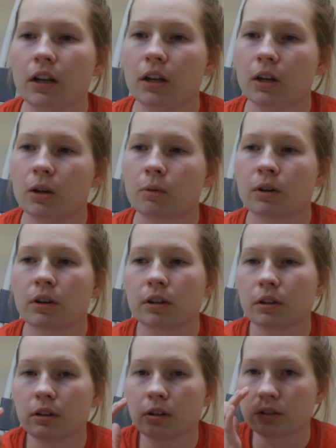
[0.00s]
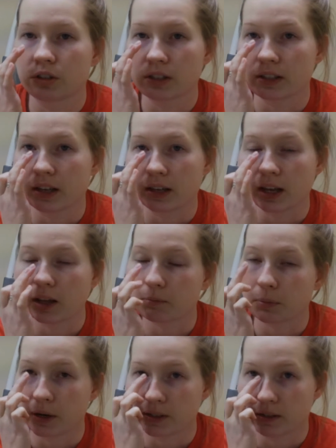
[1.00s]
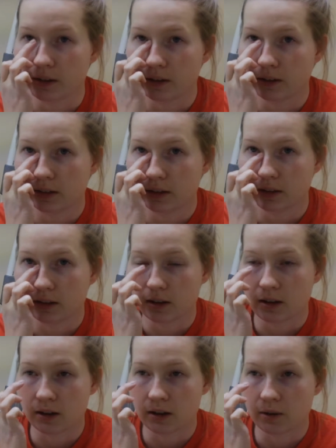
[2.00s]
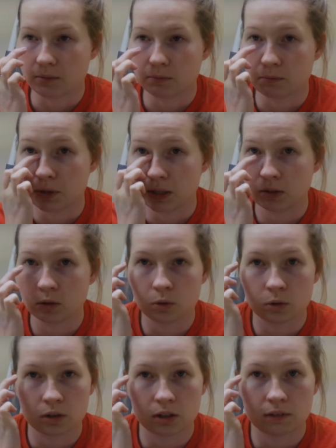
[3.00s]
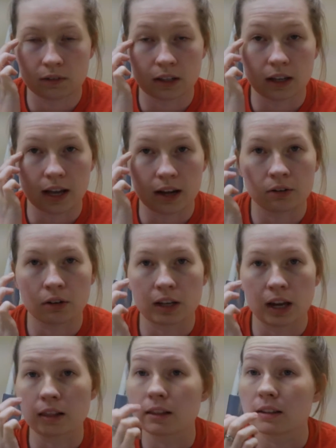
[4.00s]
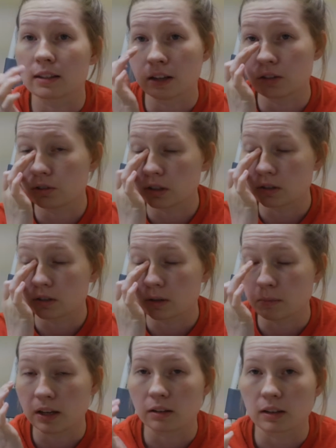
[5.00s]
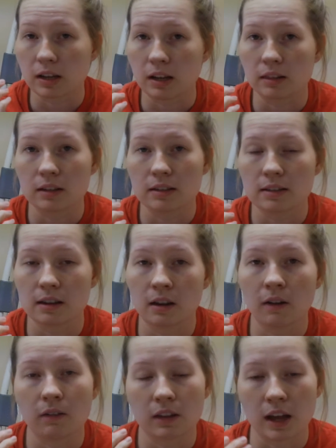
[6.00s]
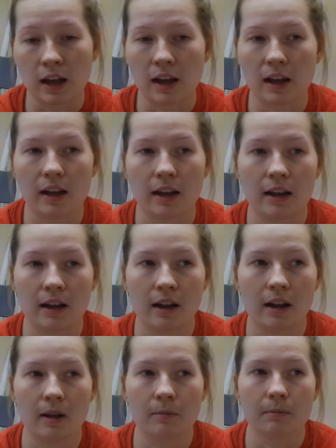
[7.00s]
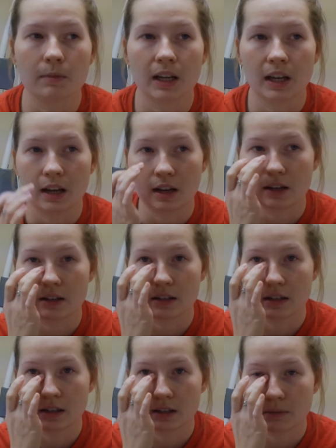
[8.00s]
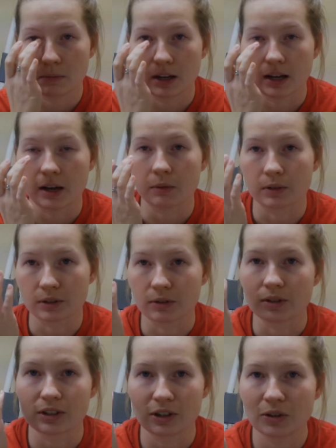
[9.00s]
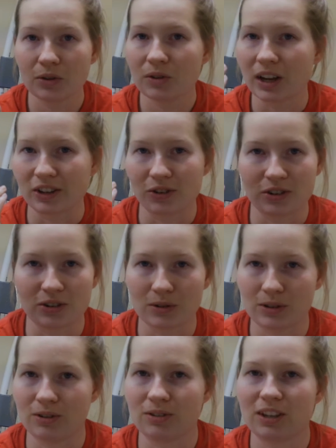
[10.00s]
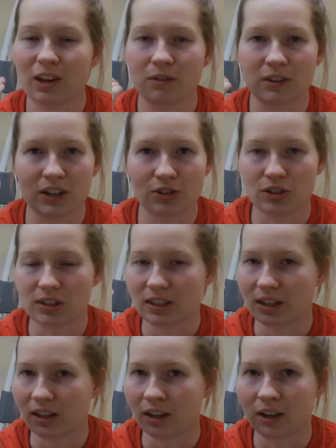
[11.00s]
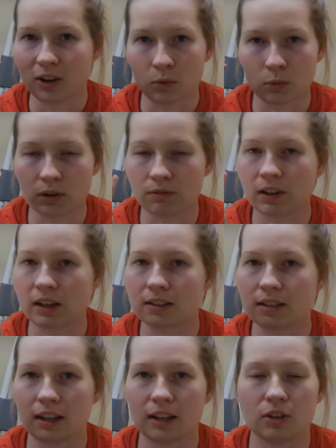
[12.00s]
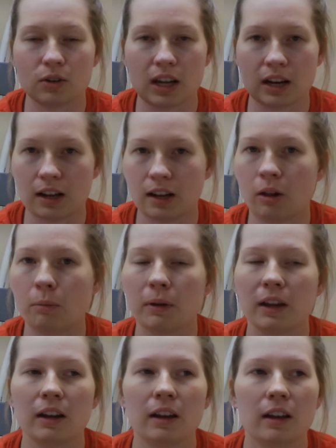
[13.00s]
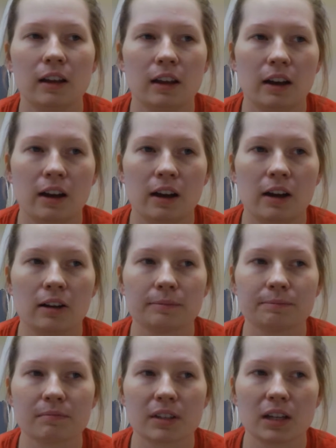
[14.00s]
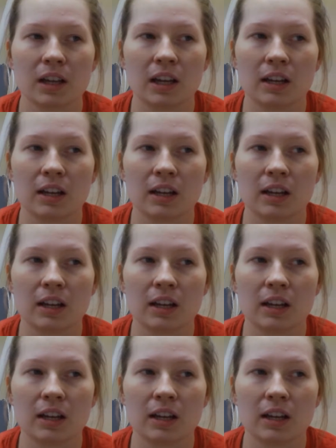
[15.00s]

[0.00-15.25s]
where you'll just like press on the medial or even the lateral canthus. I usually use the medial canthus of the eye, and my eye will do it too. You can do it to yourself, and it's just a reflex thing. You cannot help it. And